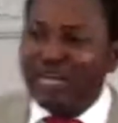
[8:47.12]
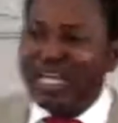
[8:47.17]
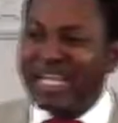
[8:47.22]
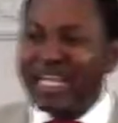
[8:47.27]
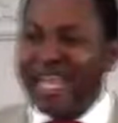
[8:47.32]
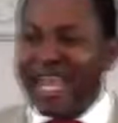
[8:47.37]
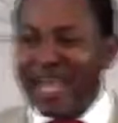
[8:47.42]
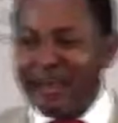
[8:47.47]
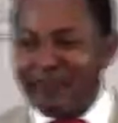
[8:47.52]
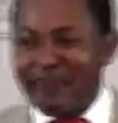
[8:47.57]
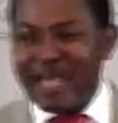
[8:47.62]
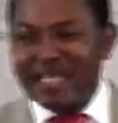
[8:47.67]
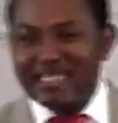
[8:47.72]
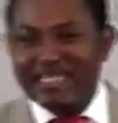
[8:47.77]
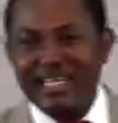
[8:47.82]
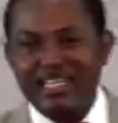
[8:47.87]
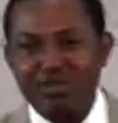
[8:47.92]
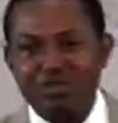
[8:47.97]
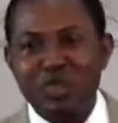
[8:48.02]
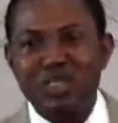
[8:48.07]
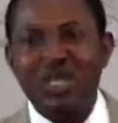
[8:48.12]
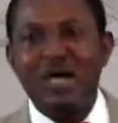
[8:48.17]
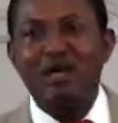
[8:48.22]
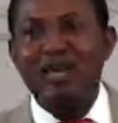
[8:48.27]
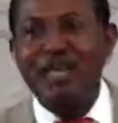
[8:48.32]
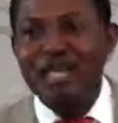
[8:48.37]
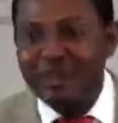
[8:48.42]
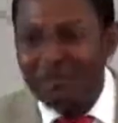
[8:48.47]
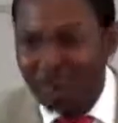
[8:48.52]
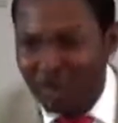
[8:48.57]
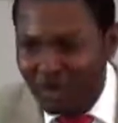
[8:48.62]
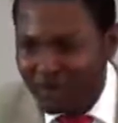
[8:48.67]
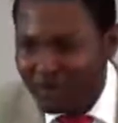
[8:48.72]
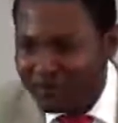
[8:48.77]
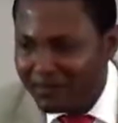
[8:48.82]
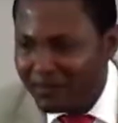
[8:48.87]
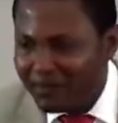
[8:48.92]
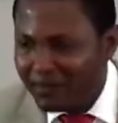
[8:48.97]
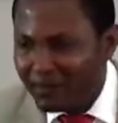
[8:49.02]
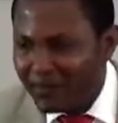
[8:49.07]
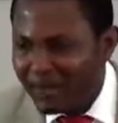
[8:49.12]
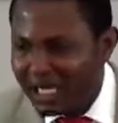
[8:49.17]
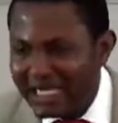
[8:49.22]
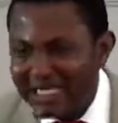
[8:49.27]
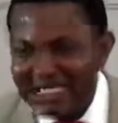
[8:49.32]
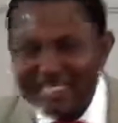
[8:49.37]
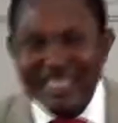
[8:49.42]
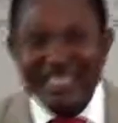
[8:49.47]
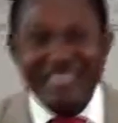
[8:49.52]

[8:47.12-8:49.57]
bring a message without labor. It's